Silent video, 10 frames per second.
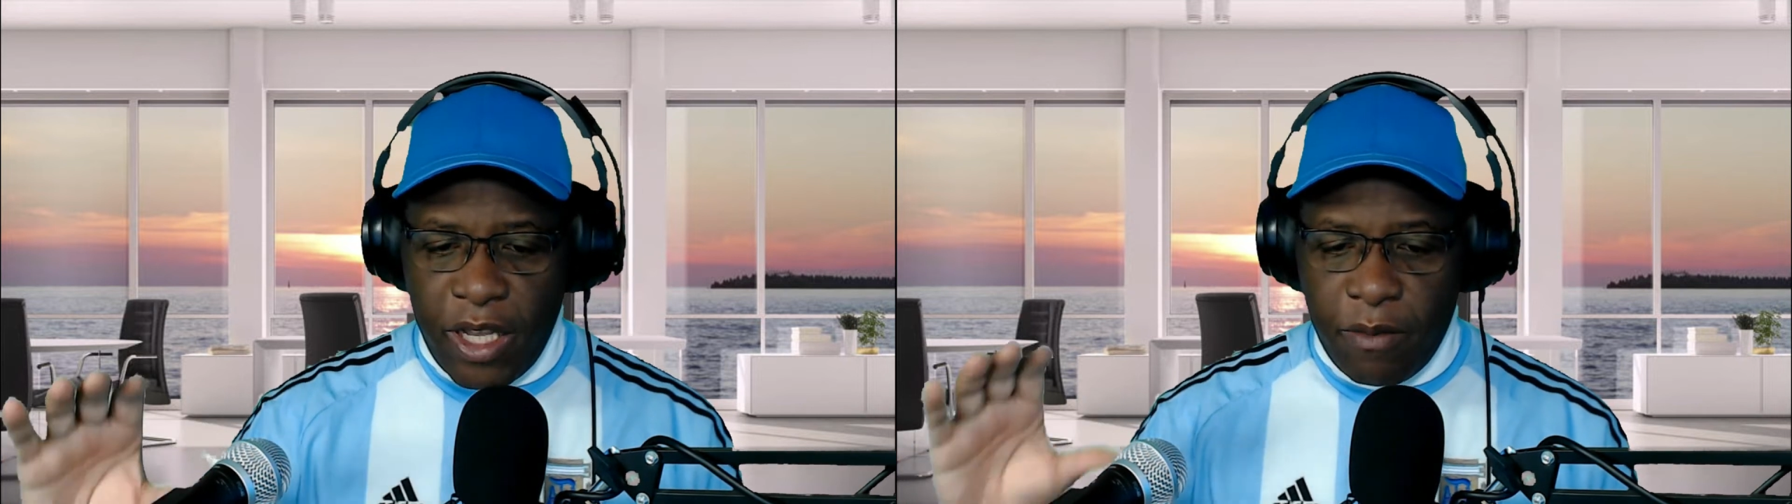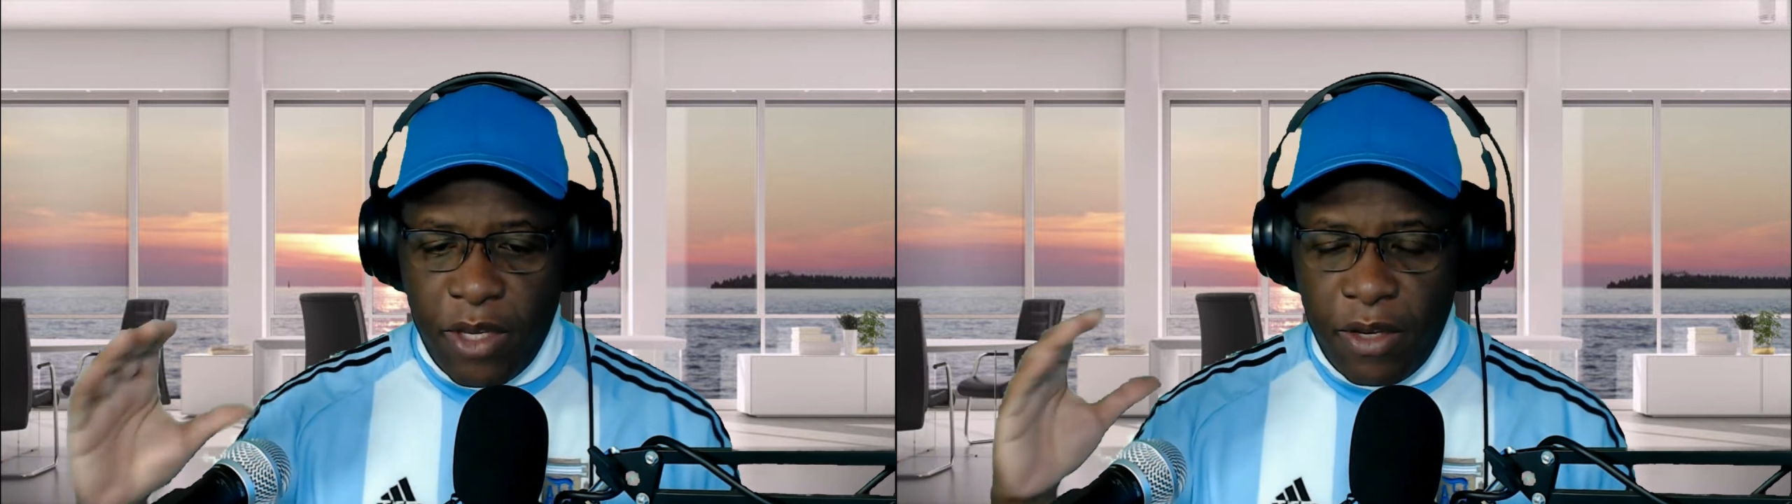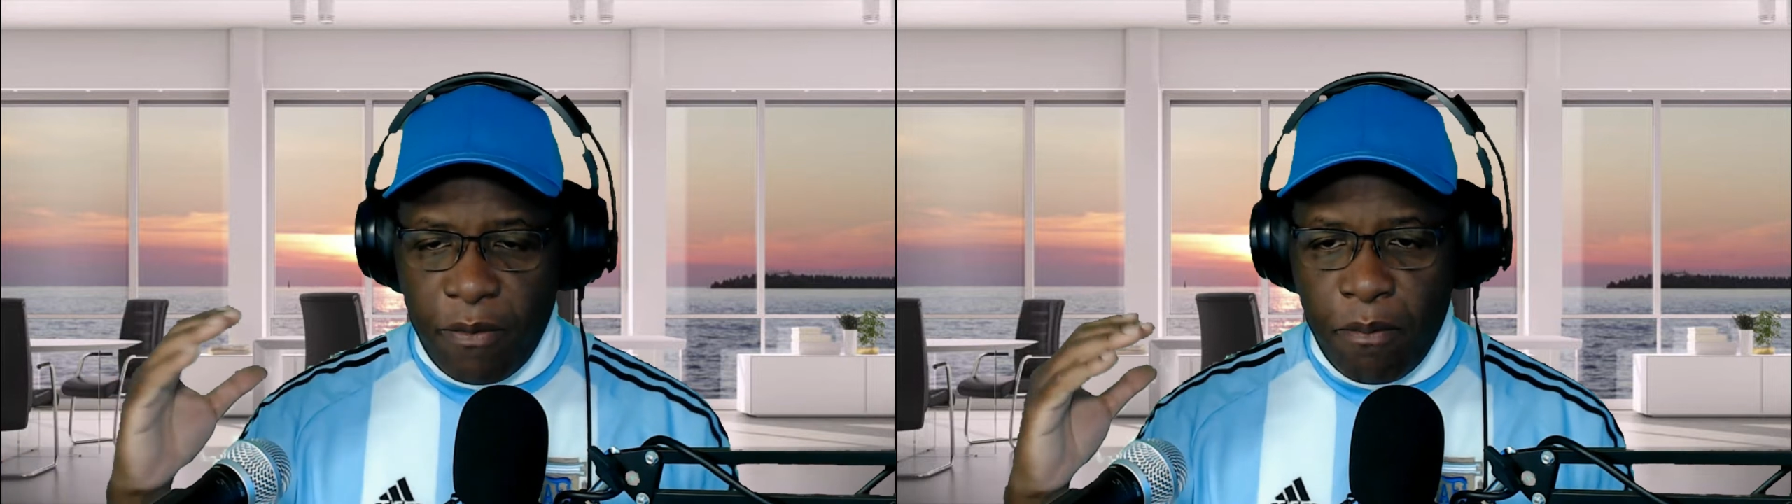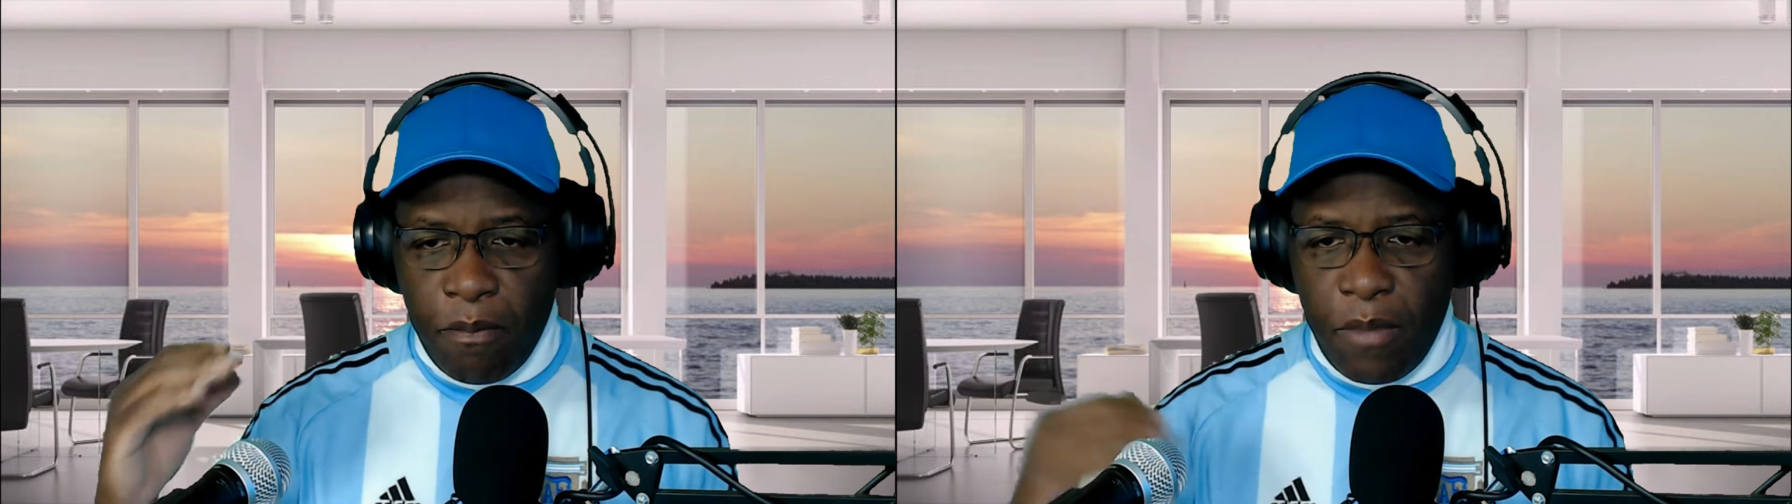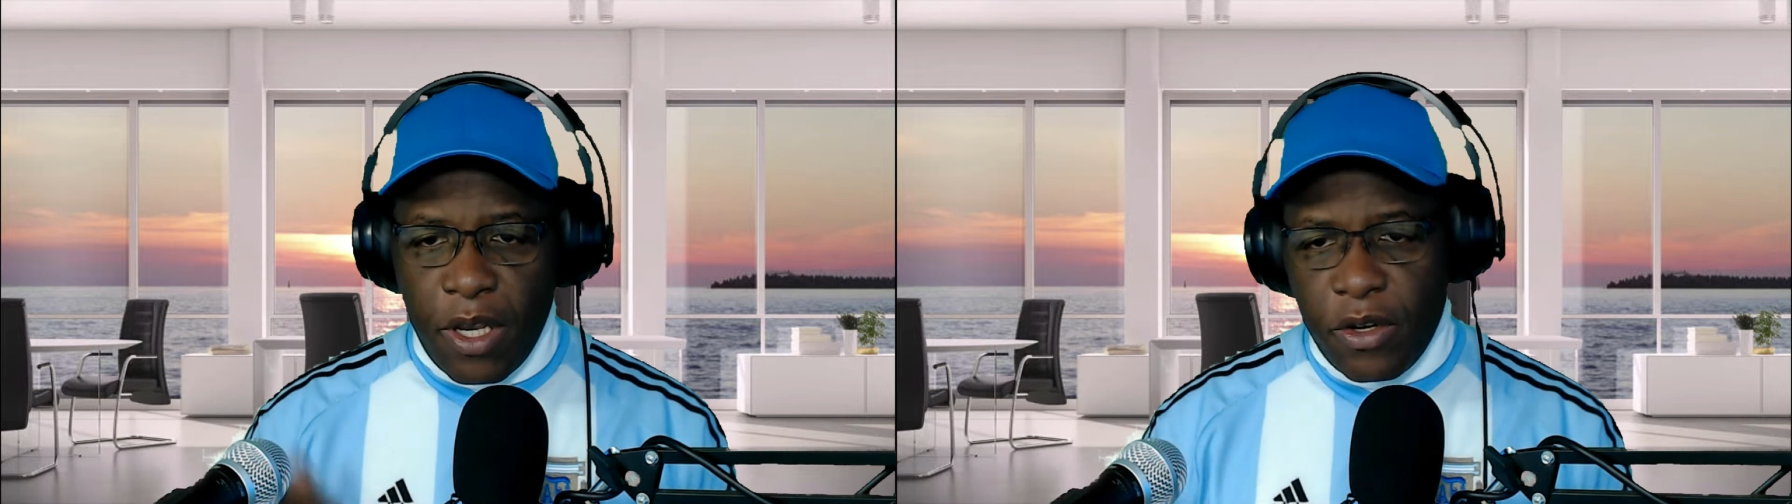might be a
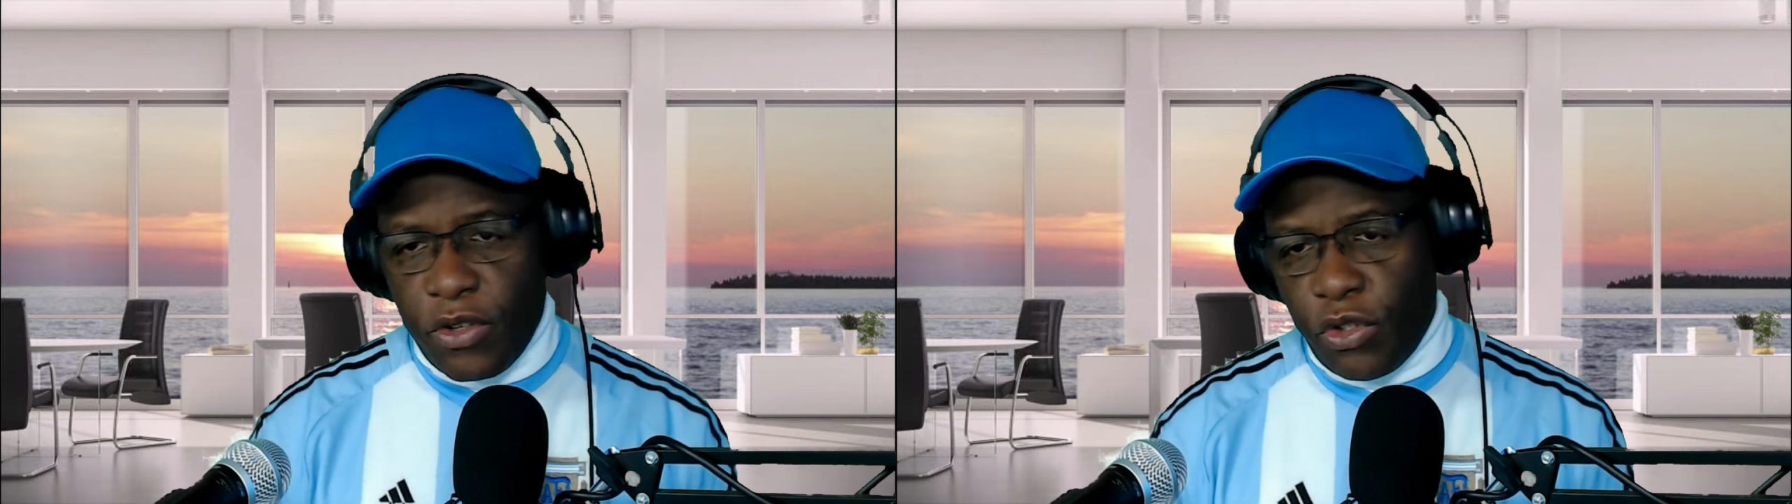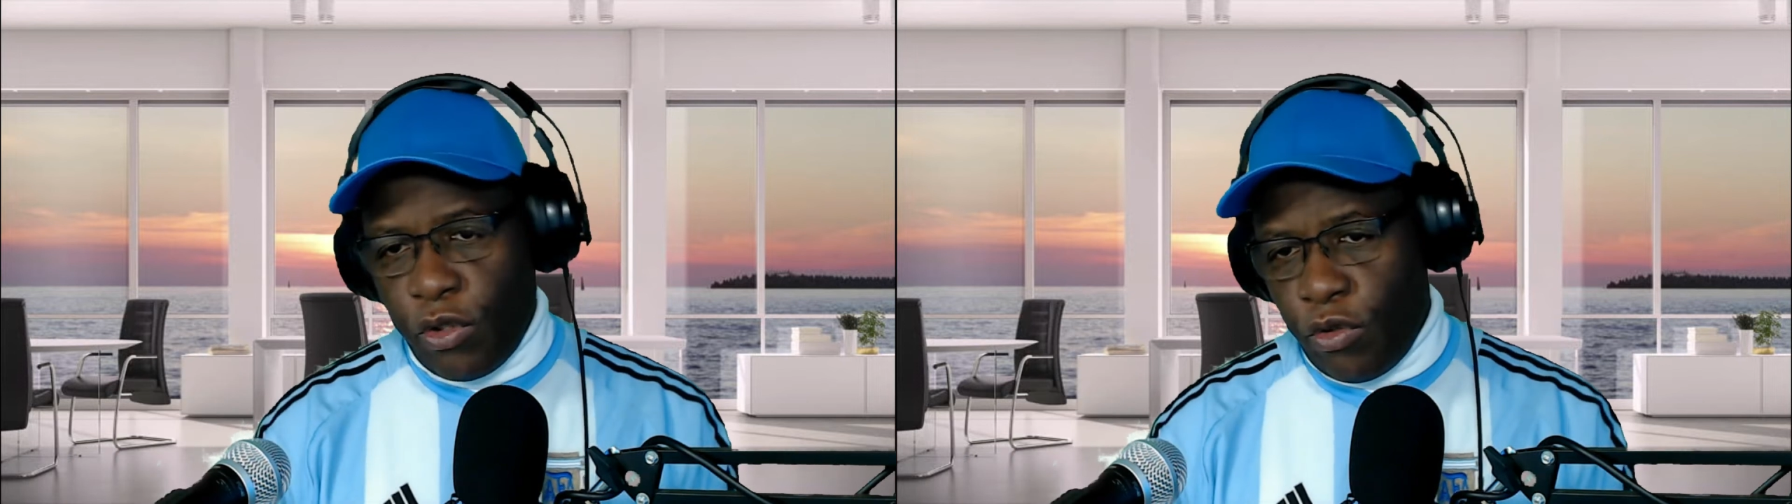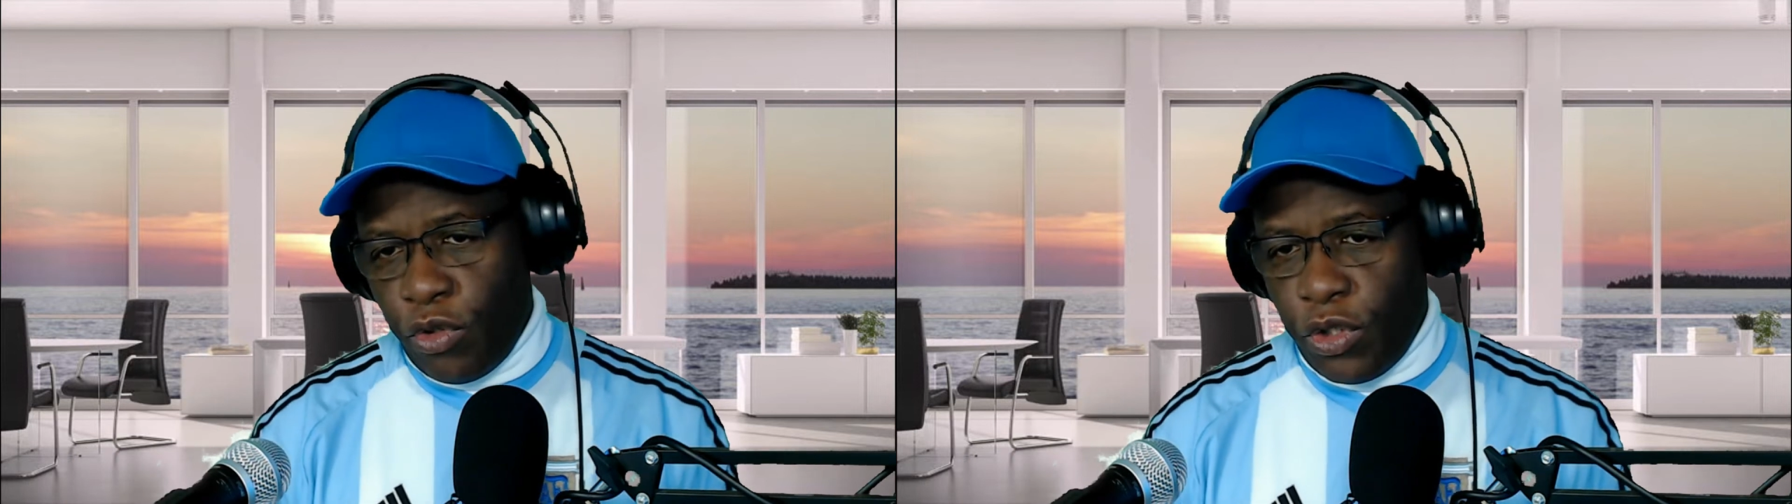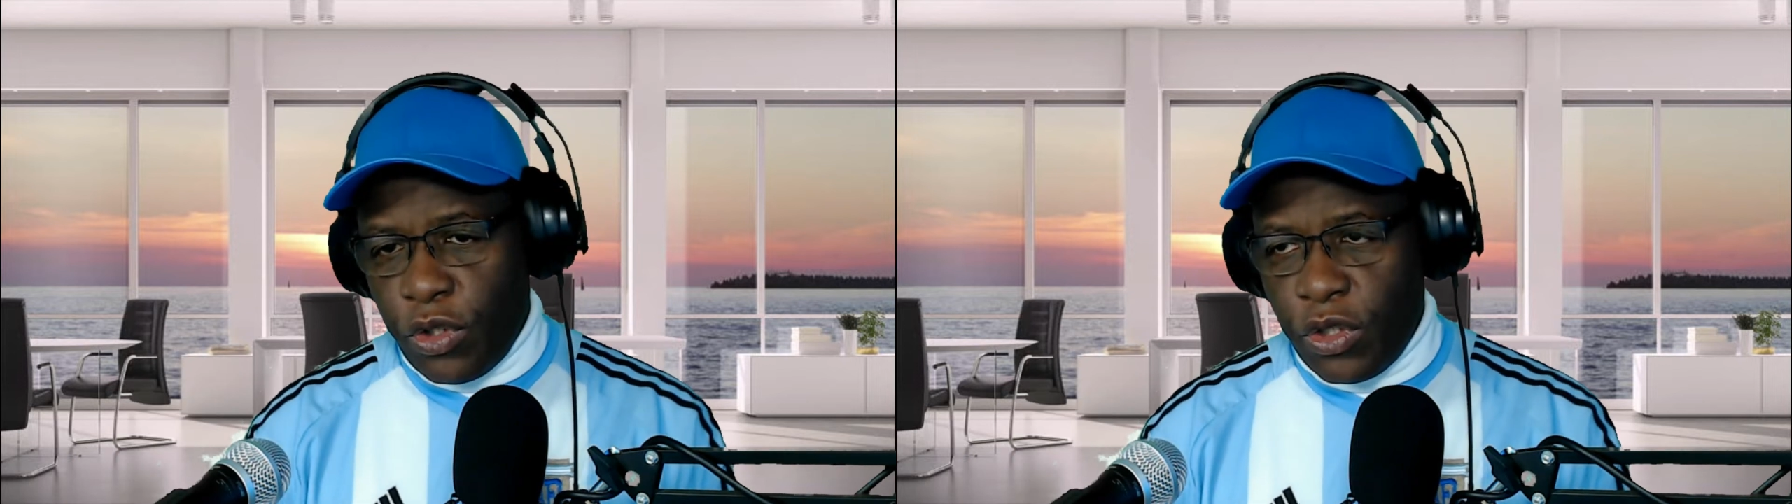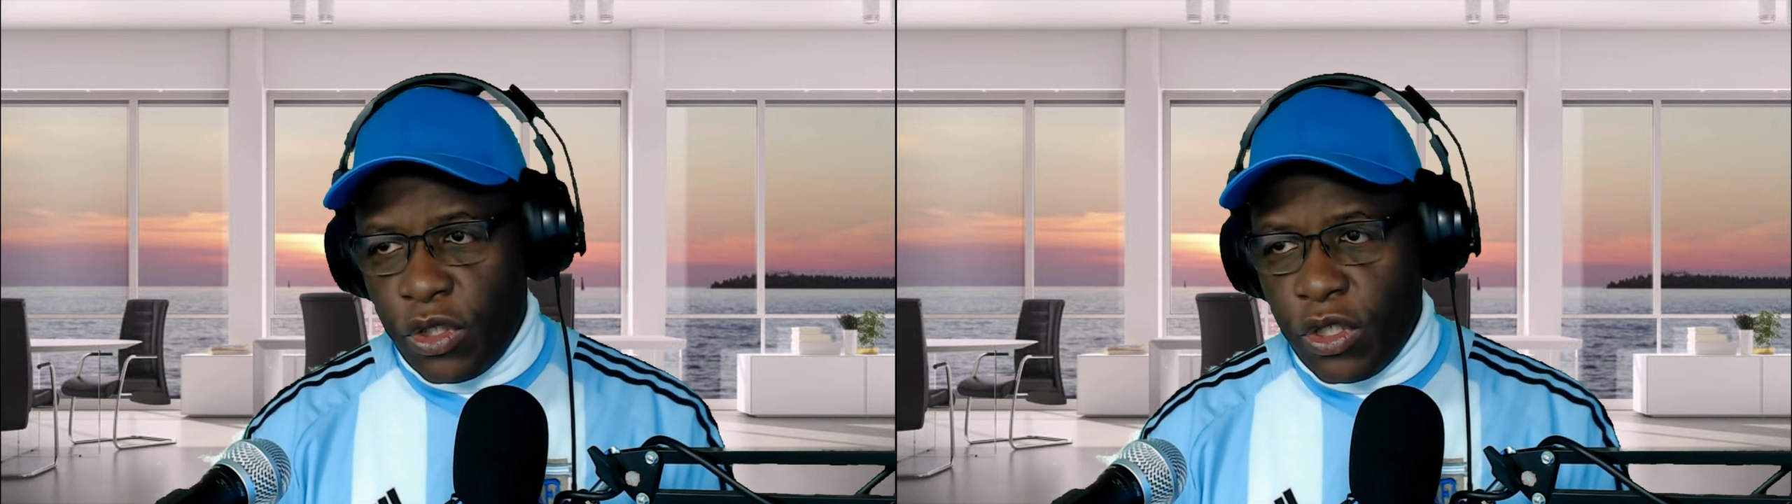better
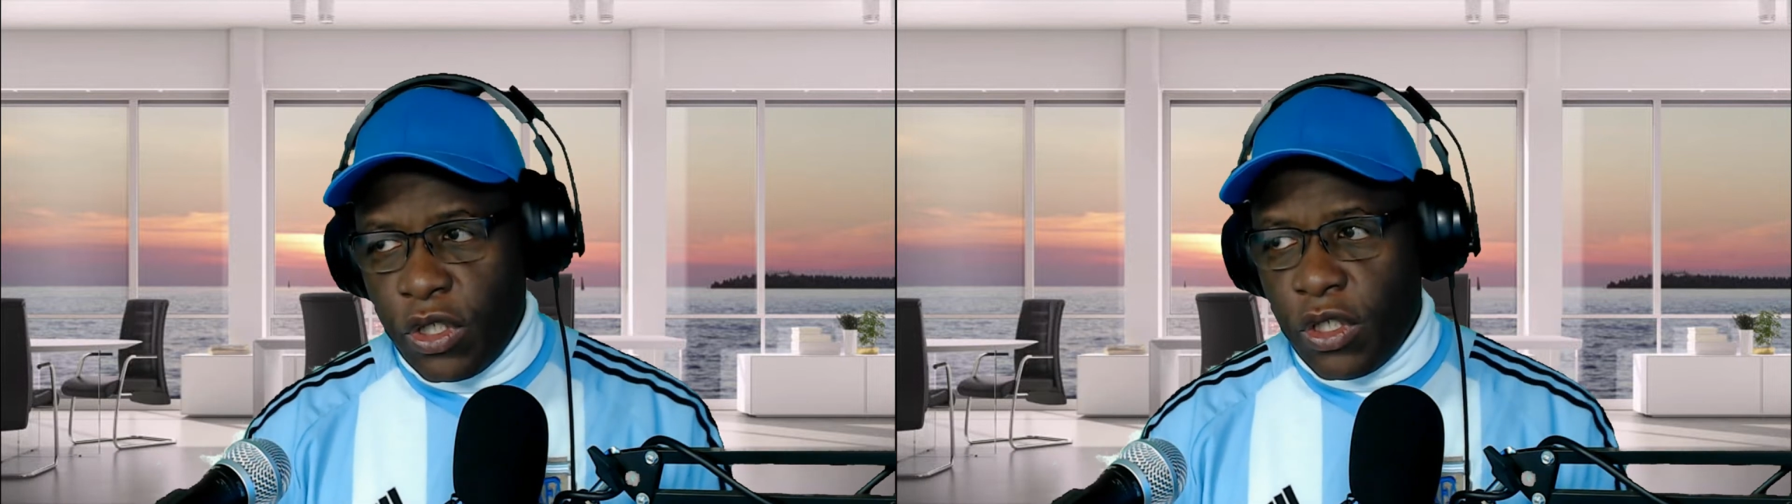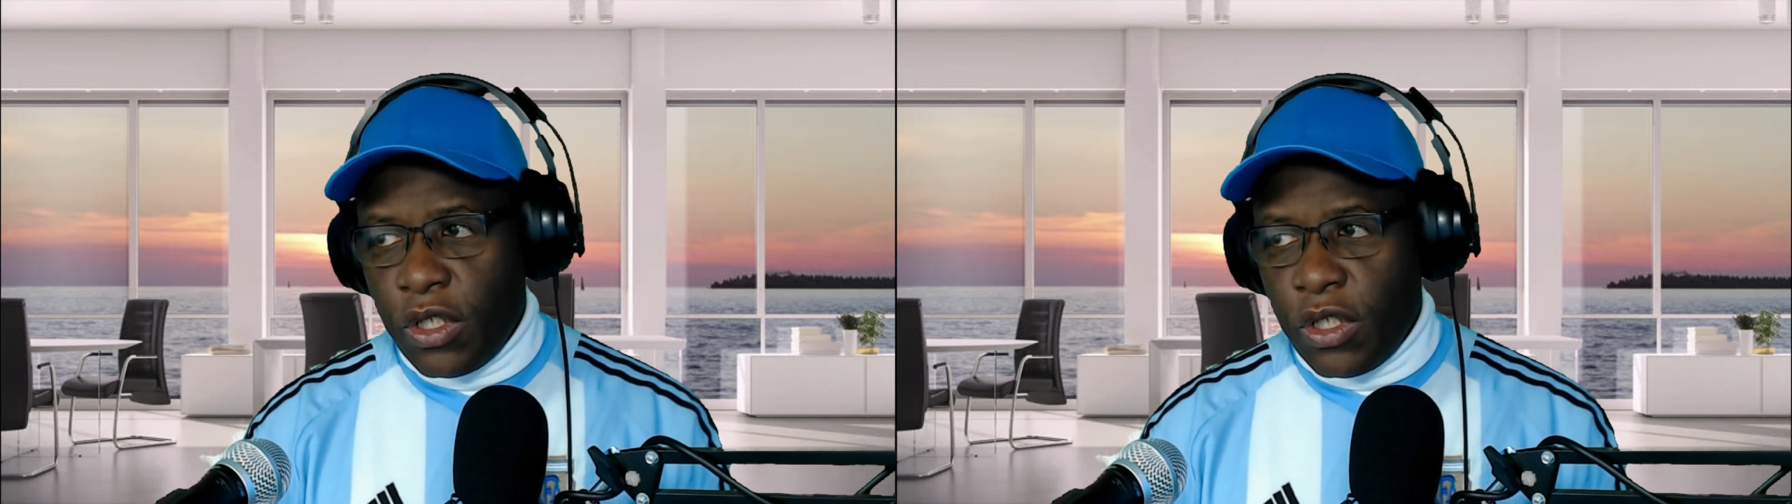solution,